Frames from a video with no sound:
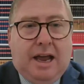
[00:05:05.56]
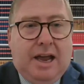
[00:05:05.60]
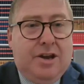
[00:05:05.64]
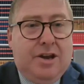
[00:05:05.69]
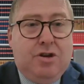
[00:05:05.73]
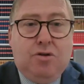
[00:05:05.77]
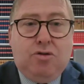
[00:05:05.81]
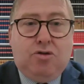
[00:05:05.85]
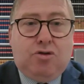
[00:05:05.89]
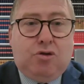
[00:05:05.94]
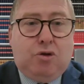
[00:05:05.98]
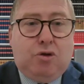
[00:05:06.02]
a
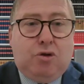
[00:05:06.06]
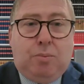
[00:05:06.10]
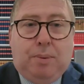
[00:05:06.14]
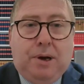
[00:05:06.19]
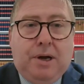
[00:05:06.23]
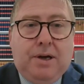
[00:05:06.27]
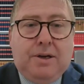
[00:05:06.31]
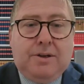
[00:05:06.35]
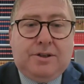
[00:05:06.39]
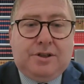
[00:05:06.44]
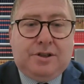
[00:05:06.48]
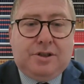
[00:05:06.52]
neutral
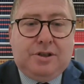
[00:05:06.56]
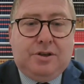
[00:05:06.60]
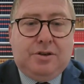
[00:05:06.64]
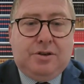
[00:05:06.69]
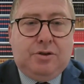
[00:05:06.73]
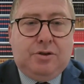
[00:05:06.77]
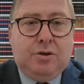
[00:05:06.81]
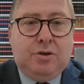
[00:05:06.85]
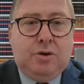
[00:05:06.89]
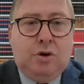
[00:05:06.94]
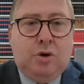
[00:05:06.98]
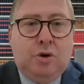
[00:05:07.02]

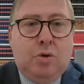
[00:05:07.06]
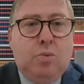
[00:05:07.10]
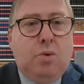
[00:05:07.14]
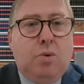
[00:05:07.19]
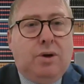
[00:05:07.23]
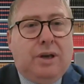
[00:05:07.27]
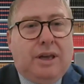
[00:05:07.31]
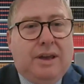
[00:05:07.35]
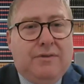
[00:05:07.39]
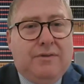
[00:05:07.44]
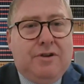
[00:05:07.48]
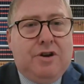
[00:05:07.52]
person
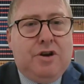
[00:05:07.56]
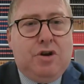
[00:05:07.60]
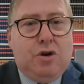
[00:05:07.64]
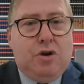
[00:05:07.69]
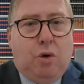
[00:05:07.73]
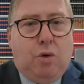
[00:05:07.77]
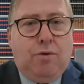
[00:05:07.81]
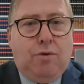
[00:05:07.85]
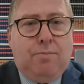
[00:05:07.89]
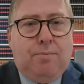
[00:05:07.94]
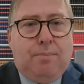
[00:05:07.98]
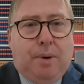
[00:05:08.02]
will give a
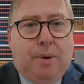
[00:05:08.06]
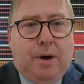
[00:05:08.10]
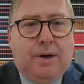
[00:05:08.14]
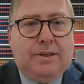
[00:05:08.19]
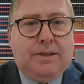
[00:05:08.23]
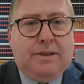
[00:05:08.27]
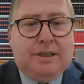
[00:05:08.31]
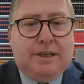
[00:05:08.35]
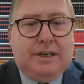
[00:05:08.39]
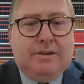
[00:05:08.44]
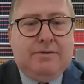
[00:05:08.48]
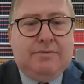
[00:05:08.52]

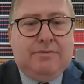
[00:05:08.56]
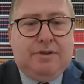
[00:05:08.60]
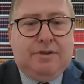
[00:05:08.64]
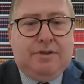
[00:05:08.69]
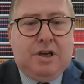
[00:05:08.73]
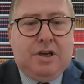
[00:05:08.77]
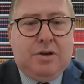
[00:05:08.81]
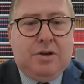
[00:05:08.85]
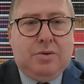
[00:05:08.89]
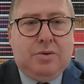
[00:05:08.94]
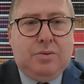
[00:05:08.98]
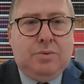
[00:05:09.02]
non-binding
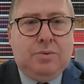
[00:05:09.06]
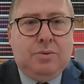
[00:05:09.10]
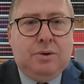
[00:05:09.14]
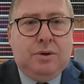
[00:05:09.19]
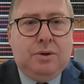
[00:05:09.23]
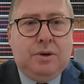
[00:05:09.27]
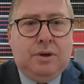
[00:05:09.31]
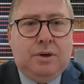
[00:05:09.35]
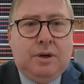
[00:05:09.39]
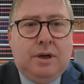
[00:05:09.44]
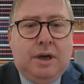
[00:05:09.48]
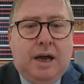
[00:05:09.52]
view,
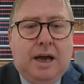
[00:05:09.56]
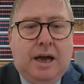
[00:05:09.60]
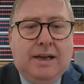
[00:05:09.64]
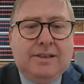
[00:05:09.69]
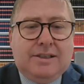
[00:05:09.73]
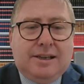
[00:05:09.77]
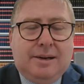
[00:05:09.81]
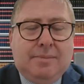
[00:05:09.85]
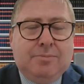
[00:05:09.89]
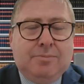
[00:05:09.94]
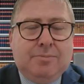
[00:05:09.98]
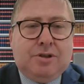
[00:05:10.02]

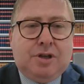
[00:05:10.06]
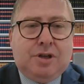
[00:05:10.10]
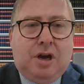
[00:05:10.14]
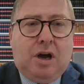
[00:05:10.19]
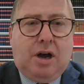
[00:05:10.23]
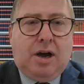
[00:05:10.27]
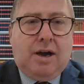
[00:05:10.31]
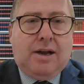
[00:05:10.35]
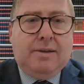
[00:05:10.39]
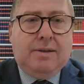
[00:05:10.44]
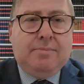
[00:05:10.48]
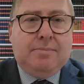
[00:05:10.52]
and
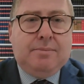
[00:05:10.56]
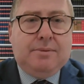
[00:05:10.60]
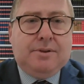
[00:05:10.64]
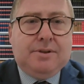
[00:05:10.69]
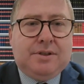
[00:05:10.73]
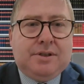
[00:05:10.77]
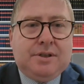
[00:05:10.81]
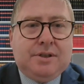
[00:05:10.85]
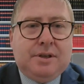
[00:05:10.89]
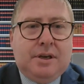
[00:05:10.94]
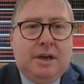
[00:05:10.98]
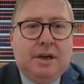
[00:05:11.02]

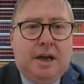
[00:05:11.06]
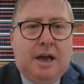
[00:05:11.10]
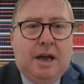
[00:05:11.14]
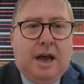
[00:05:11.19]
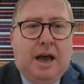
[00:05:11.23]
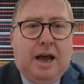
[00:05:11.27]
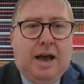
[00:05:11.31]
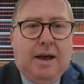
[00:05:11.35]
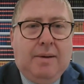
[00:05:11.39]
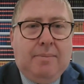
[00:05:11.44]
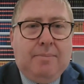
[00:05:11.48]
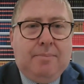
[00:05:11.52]
sometimes
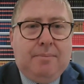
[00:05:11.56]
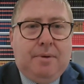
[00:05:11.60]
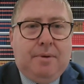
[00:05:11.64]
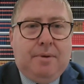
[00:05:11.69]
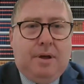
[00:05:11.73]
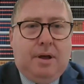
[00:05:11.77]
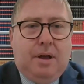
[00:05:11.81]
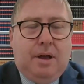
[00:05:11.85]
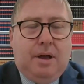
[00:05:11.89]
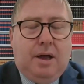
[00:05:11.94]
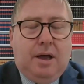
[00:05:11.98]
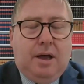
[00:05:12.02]

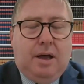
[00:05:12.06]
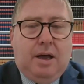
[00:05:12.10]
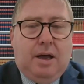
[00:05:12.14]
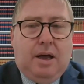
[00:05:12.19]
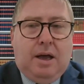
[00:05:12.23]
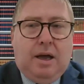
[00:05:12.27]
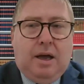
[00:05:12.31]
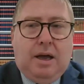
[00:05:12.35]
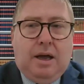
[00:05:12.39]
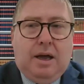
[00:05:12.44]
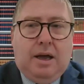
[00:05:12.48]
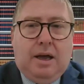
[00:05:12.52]
um,
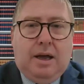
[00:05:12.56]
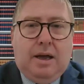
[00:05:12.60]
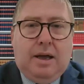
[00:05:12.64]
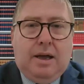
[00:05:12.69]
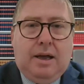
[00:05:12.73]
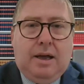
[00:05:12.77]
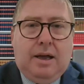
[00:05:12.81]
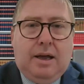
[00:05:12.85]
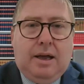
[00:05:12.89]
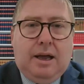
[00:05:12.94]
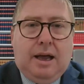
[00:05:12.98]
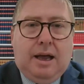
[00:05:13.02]

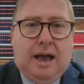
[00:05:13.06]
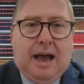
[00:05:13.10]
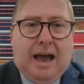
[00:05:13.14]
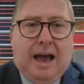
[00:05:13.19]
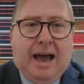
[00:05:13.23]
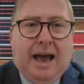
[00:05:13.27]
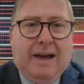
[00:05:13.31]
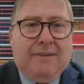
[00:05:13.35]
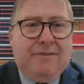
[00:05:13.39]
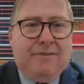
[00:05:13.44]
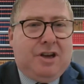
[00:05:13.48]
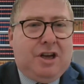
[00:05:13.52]

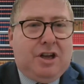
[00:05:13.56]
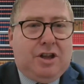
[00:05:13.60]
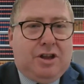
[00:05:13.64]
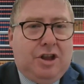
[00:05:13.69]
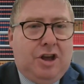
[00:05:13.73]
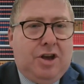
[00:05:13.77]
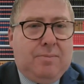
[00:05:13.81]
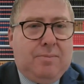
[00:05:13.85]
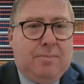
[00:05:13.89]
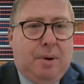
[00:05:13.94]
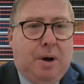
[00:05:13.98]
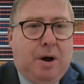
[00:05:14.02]
having a
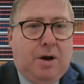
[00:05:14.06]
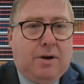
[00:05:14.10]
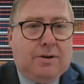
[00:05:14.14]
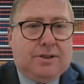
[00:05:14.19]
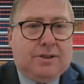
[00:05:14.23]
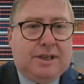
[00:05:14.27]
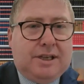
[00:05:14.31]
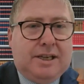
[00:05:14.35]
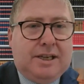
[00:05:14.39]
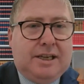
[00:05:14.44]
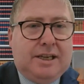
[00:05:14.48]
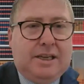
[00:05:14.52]
third
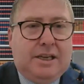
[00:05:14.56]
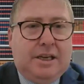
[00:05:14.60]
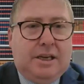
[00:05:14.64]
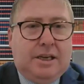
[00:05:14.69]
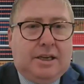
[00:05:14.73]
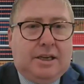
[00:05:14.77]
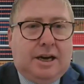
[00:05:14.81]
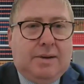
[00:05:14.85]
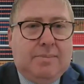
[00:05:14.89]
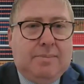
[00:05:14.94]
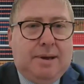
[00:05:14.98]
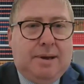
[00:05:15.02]

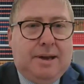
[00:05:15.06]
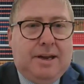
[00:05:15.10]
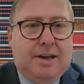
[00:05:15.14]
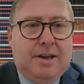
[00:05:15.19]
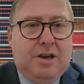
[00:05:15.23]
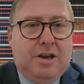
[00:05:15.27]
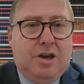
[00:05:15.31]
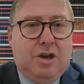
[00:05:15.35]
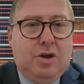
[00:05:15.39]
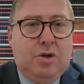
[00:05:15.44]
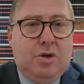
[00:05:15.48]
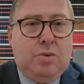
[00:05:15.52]
party come
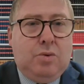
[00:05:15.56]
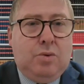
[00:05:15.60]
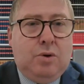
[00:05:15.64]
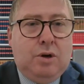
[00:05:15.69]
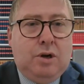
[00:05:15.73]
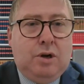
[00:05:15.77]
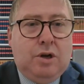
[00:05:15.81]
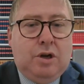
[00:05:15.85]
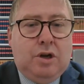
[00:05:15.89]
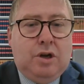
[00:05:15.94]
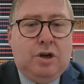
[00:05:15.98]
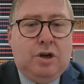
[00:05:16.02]
in who